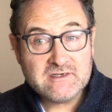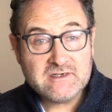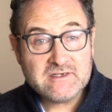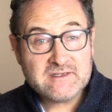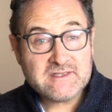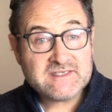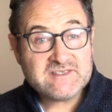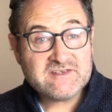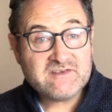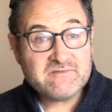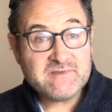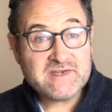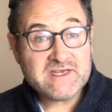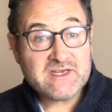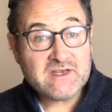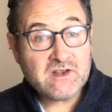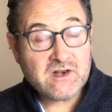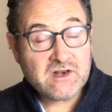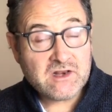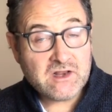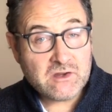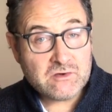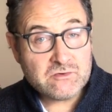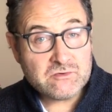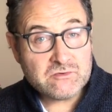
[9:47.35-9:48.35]
that have been
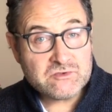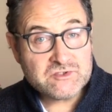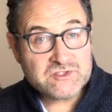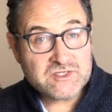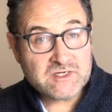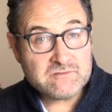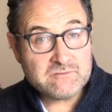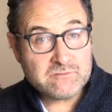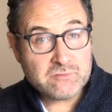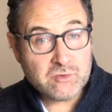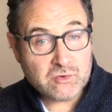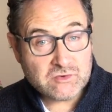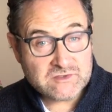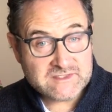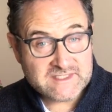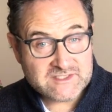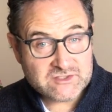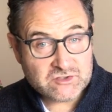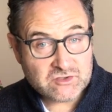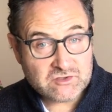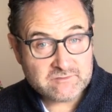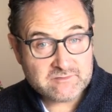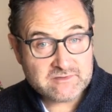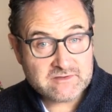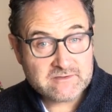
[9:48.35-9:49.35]
closed and boarded
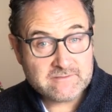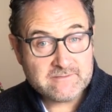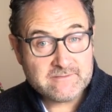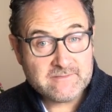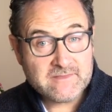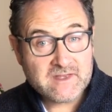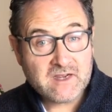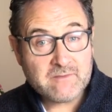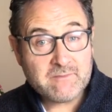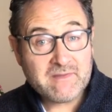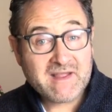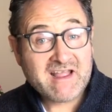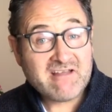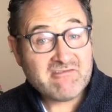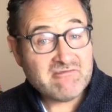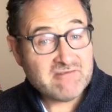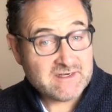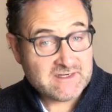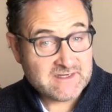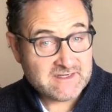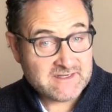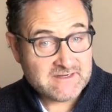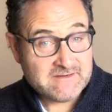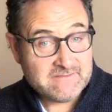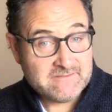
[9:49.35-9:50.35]
up,
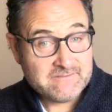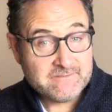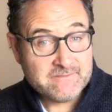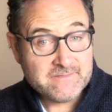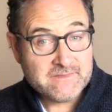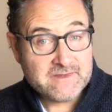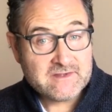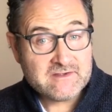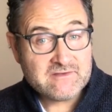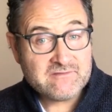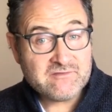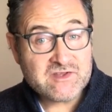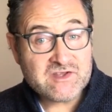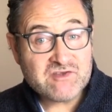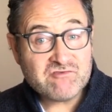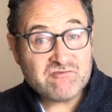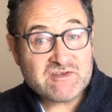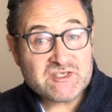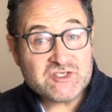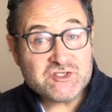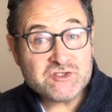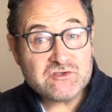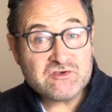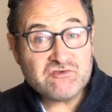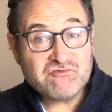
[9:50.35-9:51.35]
apparently for the
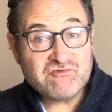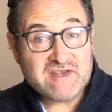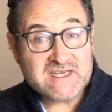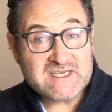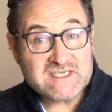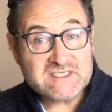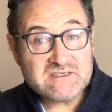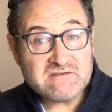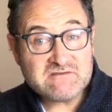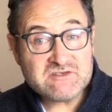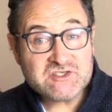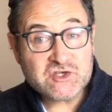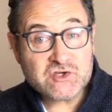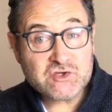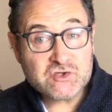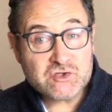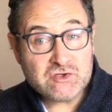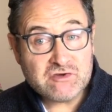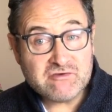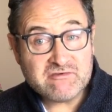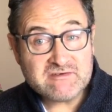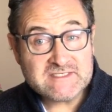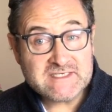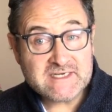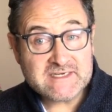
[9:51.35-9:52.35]
original reason of
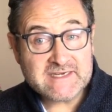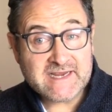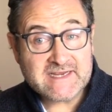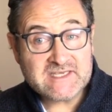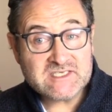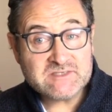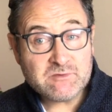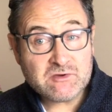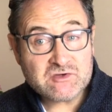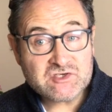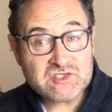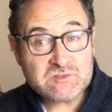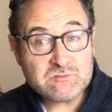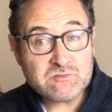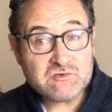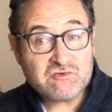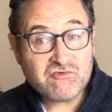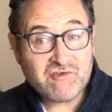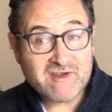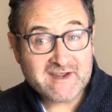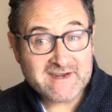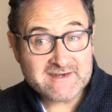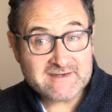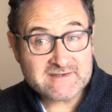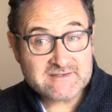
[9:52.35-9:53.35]
security against possible
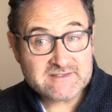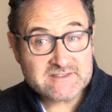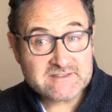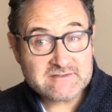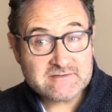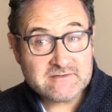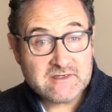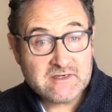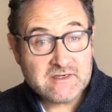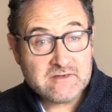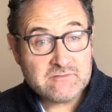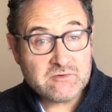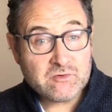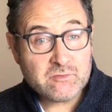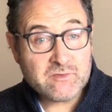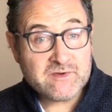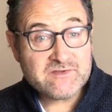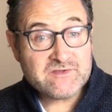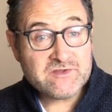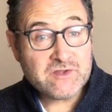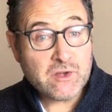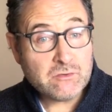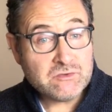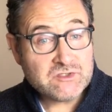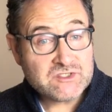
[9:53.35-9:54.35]
riots. But with
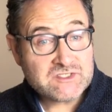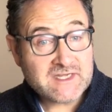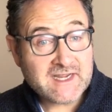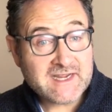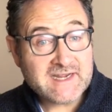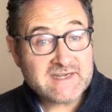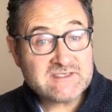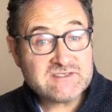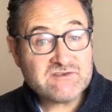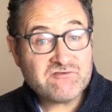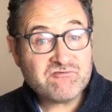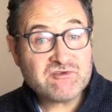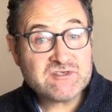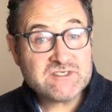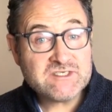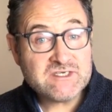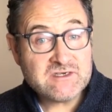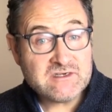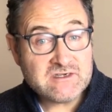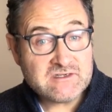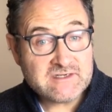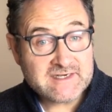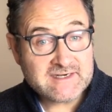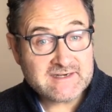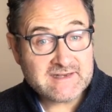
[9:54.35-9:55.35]
no signs of
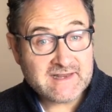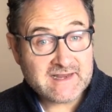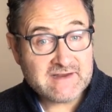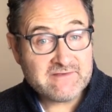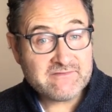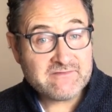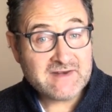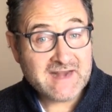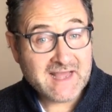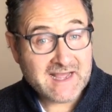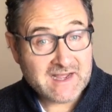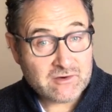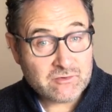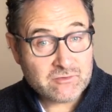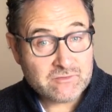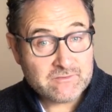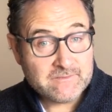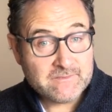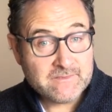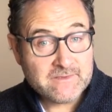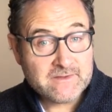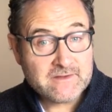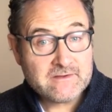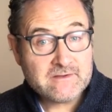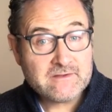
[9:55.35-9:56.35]
returning life now,
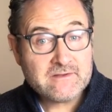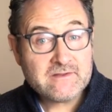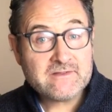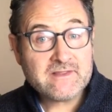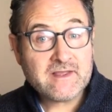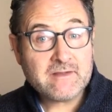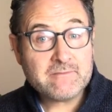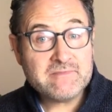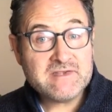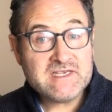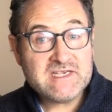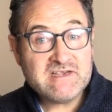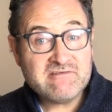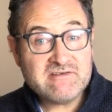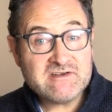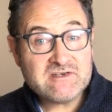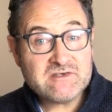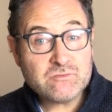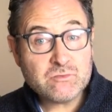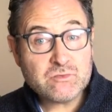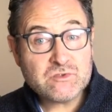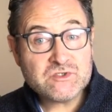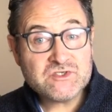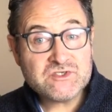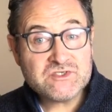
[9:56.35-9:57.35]
that
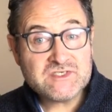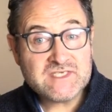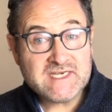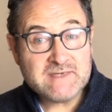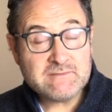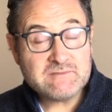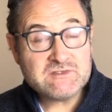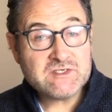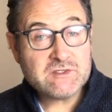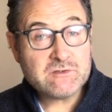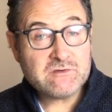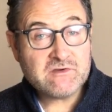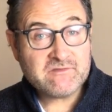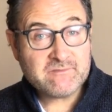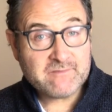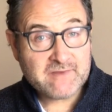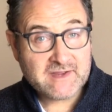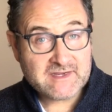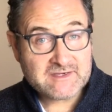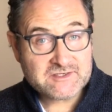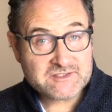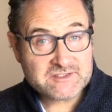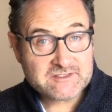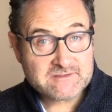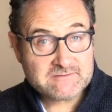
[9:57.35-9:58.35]
period would seem to have
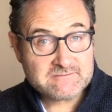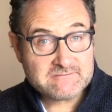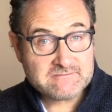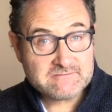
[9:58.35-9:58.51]
passed.